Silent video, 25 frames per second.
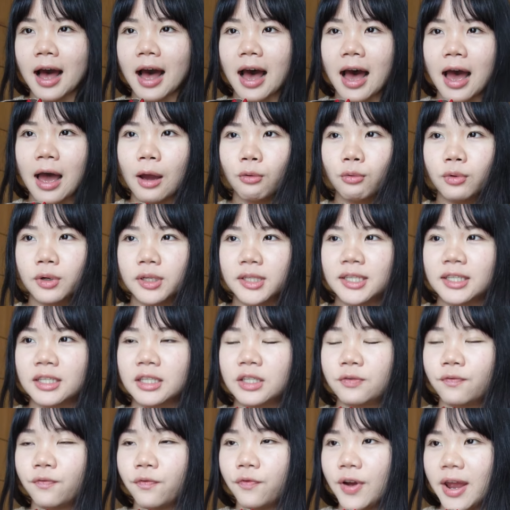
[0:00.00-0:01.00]
I
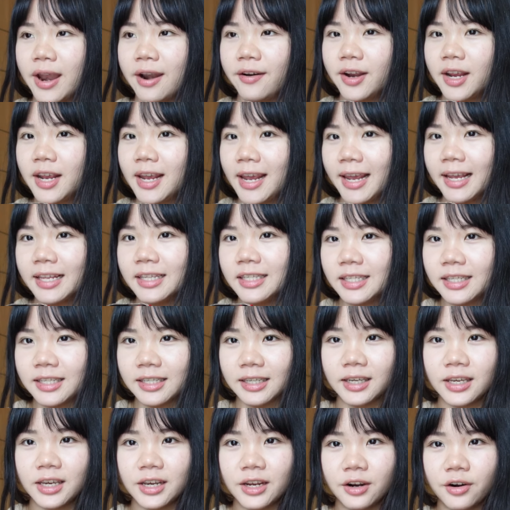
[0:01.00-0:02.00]
was very
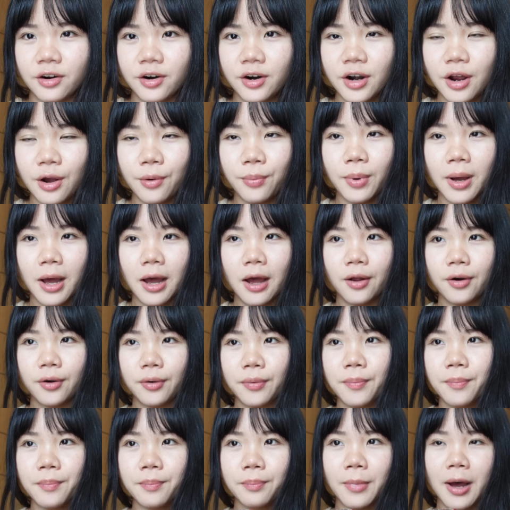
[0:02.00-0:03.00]
insecure
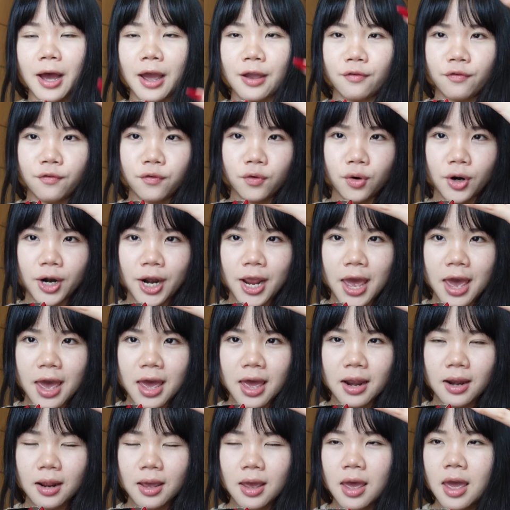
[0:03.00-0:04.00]
about my
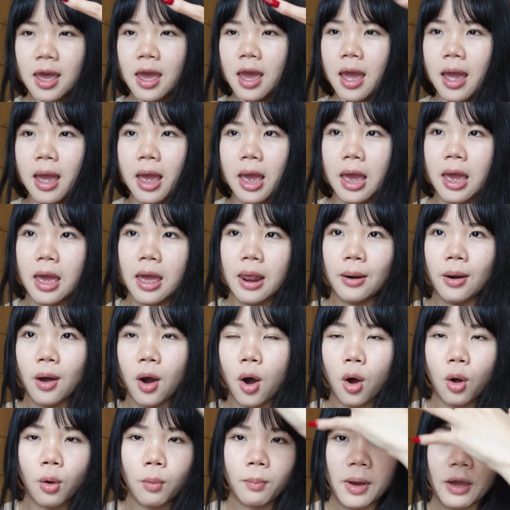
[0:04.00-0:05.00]
forehead, and
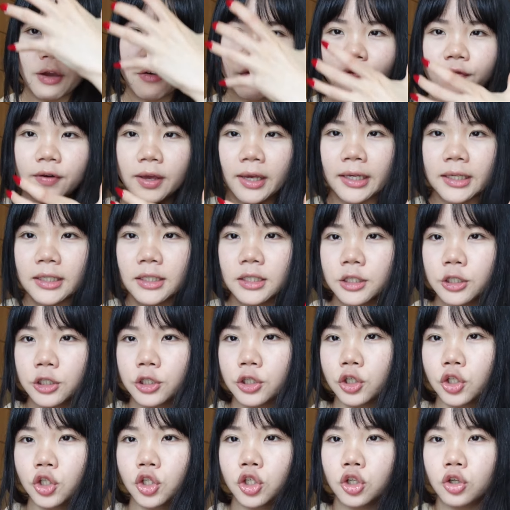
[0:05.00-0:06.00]
all my face
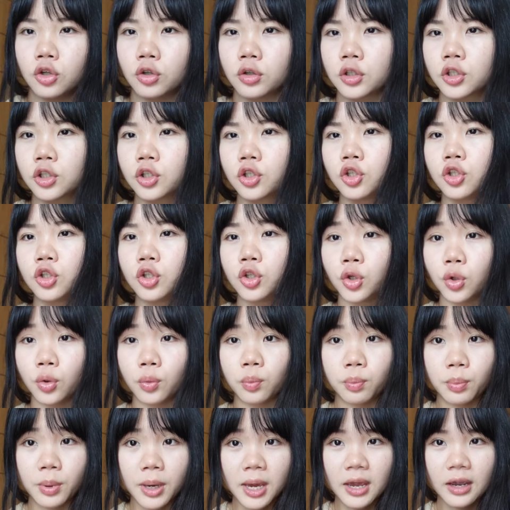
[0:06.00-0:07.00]
just looked too
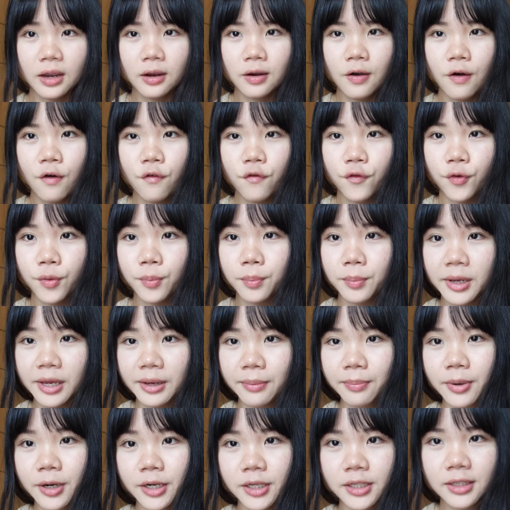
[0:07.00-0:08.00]
big for me
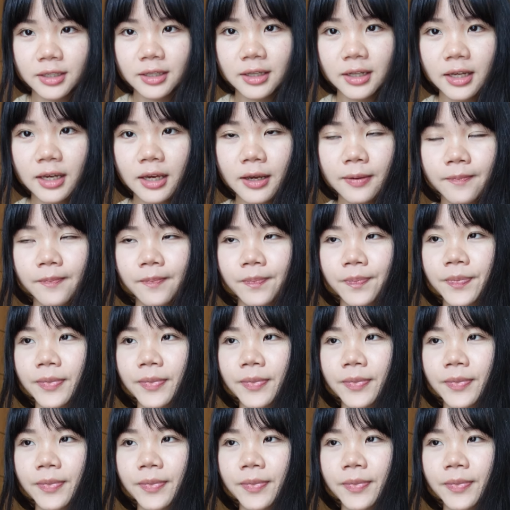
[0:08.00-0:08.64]
personally.